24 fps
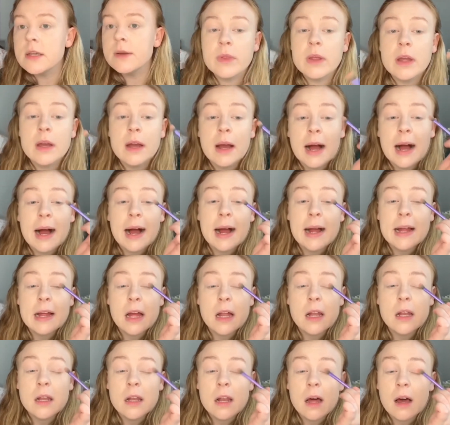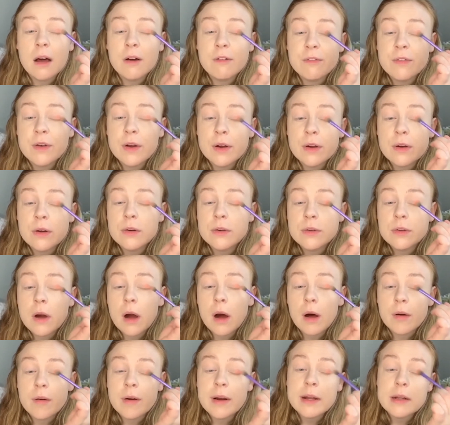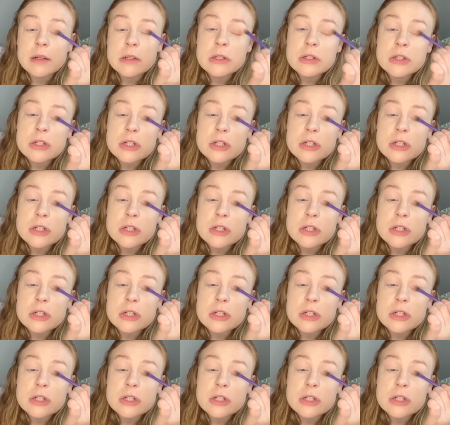I love a good orange.